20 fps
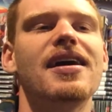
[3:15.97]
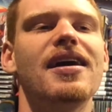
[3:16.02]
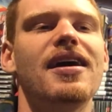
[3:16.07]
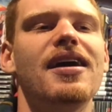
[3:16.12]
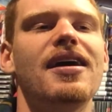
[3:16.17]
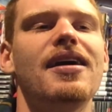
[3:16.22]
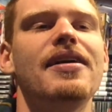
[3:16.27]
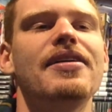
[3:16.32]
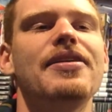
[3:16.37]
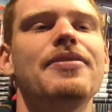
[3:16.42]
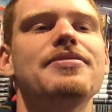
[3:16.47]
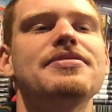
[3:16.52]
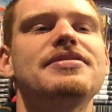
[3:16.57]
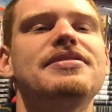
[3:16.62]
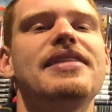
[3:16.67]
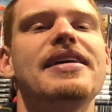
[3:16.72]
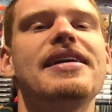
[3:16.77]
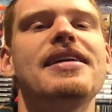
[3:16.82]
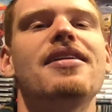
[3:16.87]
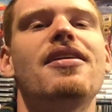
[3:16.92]
And it was
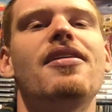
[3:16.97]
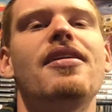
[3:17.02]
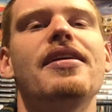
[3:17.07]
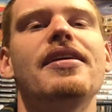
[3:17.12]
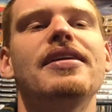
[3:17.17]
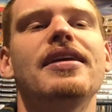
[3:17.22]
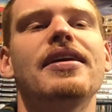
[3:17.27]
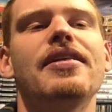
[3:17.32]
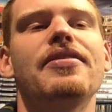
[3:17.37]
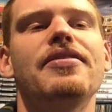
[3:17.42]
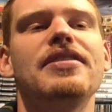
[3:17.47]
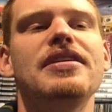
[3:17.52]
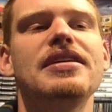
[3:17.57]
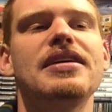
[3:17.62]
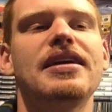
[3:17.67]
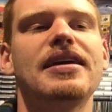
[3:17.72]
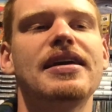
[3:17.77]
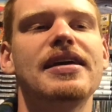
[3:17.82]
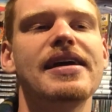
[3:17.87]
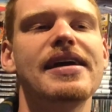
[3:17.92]
then on
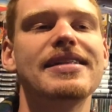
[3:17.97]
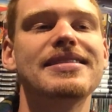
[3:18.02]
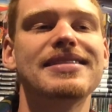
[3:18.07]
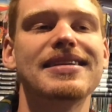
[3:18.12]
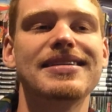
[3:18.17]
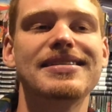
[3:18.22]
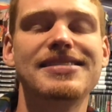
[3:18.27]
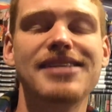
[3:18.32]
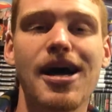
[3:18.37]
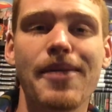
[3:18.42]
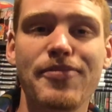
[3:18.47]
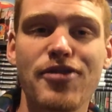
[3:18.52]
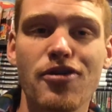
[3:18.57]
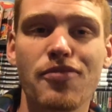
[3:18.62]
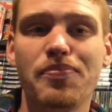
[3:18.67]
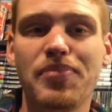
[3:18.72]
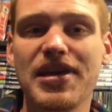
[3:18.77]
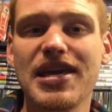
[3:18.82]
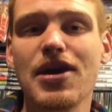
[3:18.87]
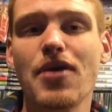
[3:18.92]
the Kids
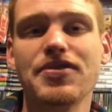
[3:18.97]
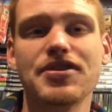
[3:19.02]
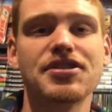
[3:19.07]
WB,